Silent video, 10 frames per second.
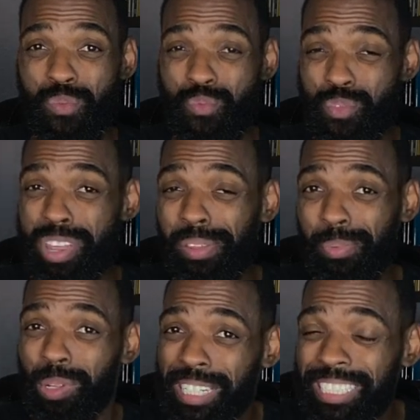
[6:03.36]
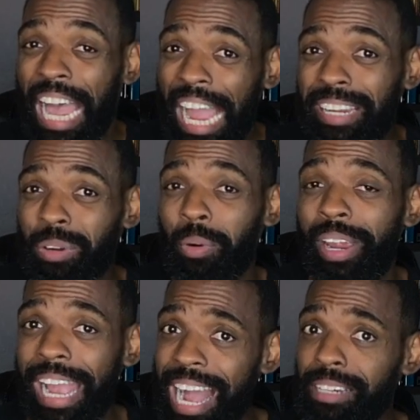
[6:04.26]
really, really tight
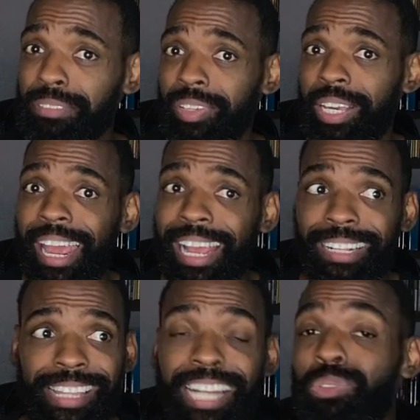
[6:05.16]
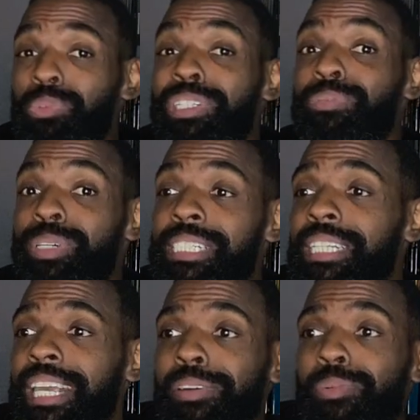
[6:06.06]
choreography. And that's really
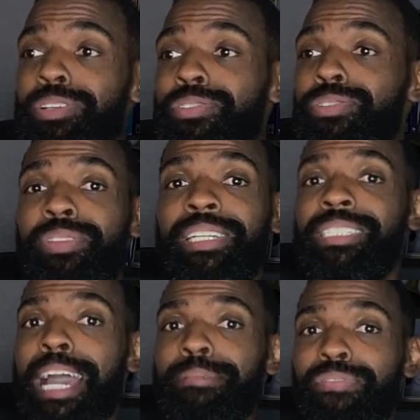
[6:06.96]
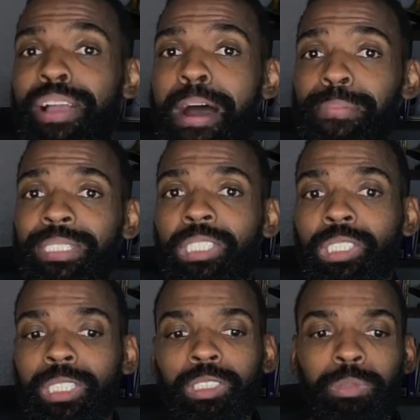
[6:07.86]
risky when you do these types of
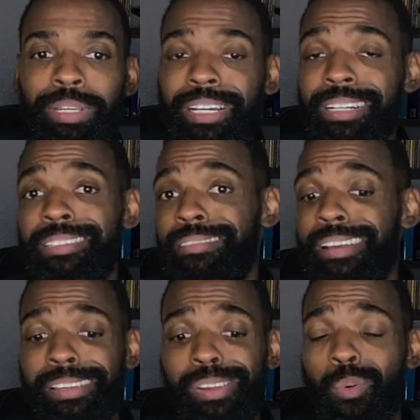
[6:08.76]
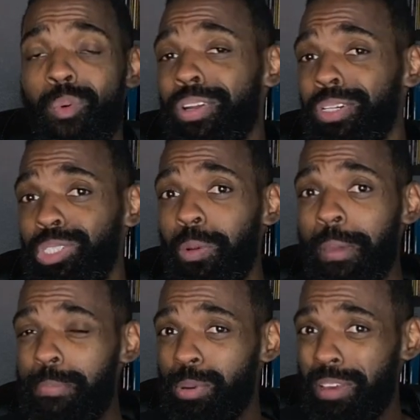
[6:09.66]
competitions because, you know, one or two
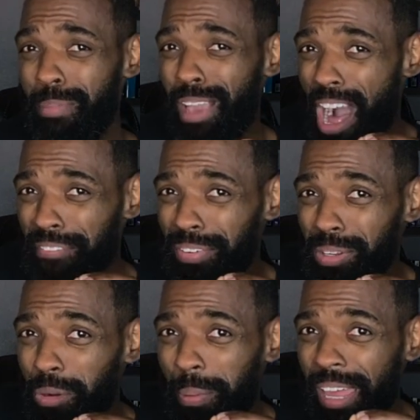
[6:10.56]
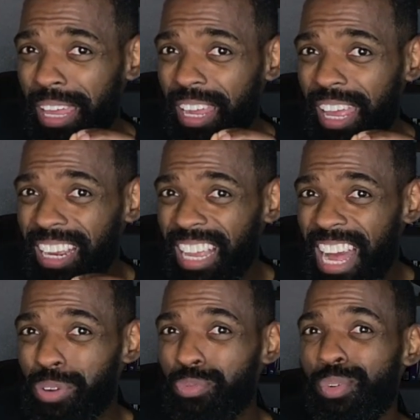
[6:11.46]
people can be off a little bit and it
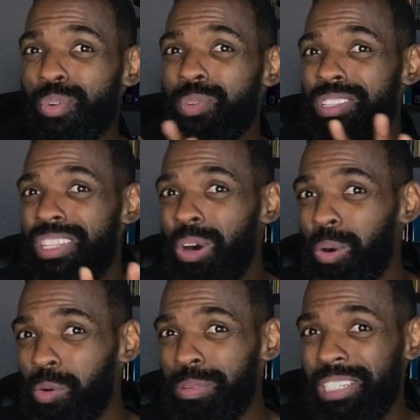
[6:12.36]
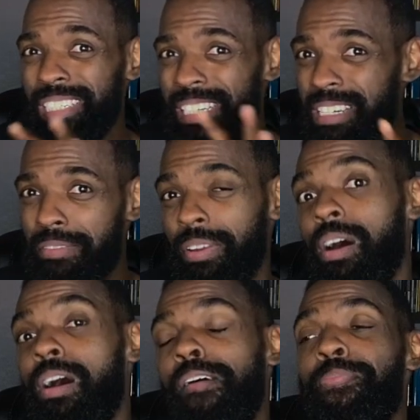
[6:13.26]
kind of ruins the whole mystique of it
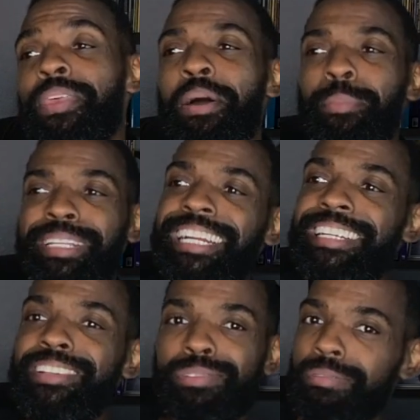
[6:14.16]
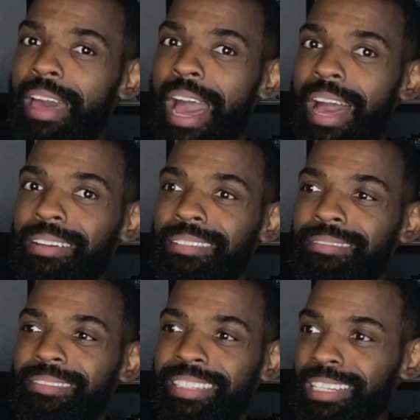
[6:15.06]
all. But they didn't do that
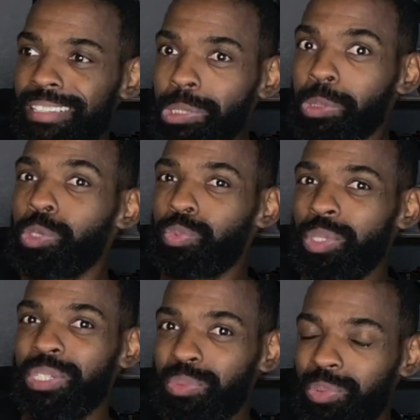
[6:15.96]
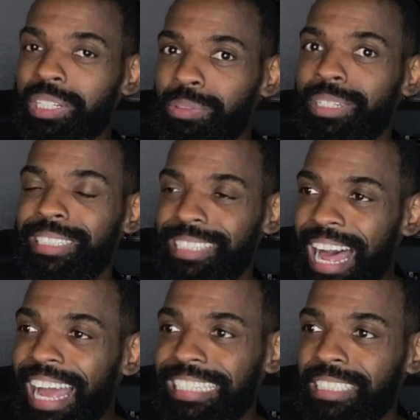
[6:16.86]
th this was really, really, really
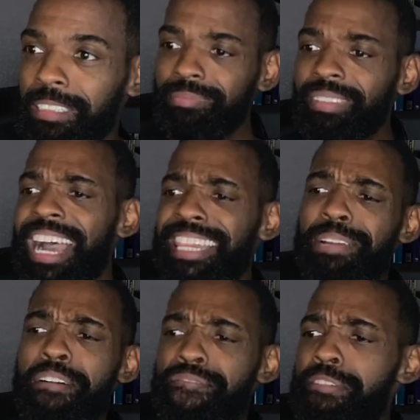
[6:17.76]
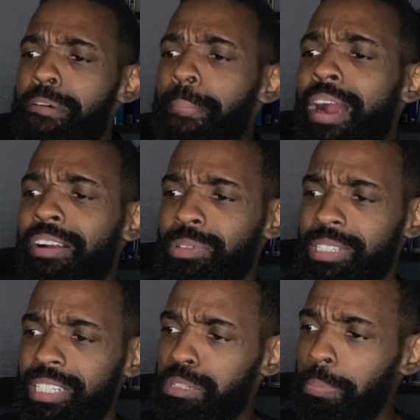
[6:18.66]
tight. I think my favorite part was
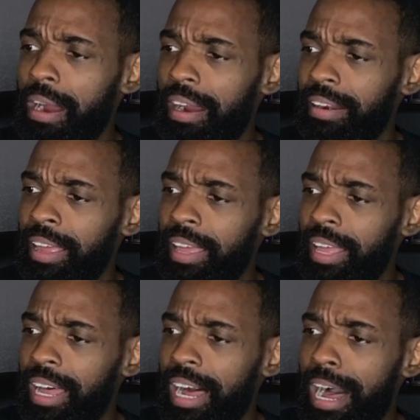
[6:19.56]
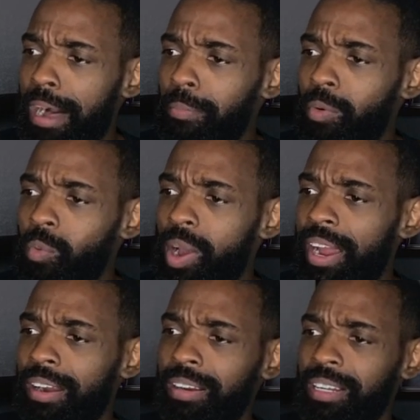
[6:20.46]
this part um,
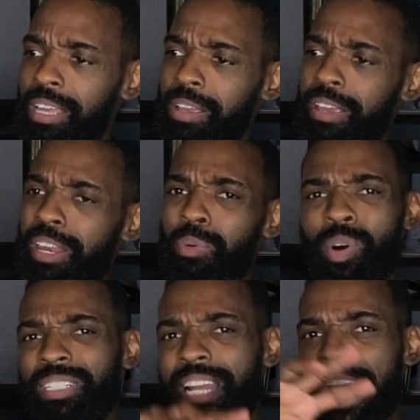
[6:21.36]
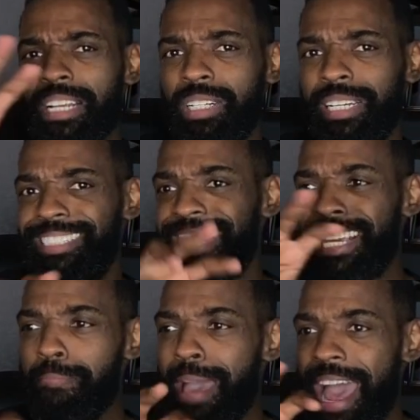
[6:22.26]
where it wasn't actually a
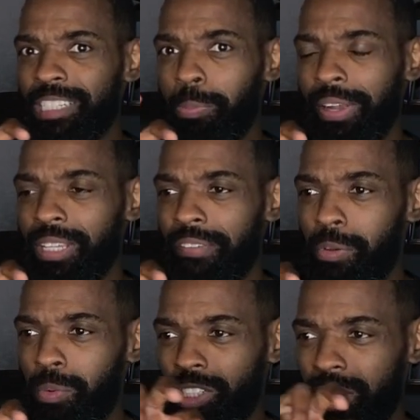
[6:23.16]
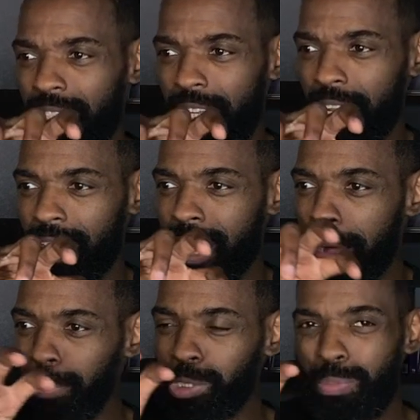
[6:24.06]
team aspect of it. it was just the, the
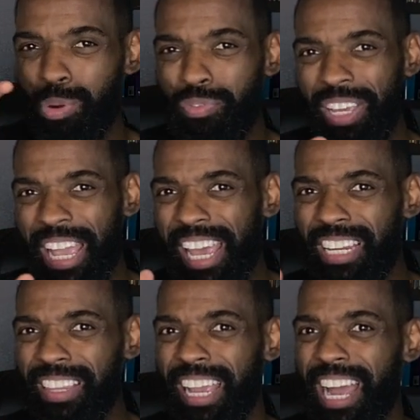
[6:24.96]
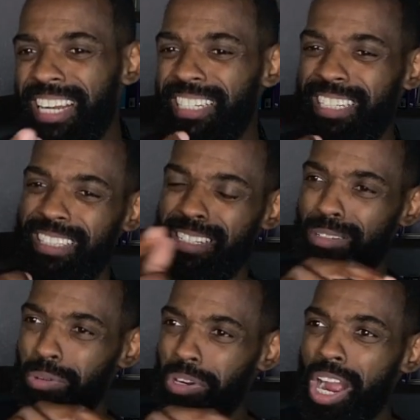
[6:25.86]
couples moving in and they kind of did this
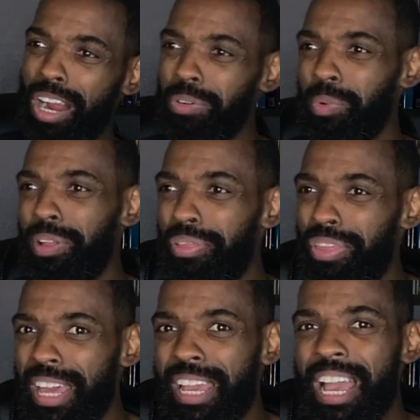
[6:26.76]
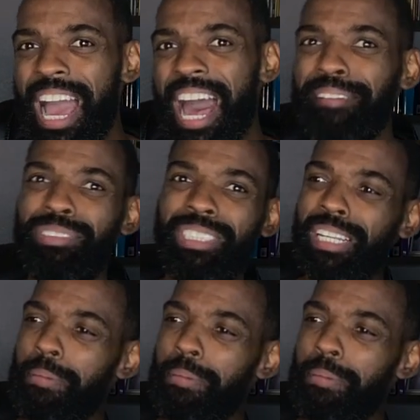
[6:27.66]
little cartwheel thing. I've seen it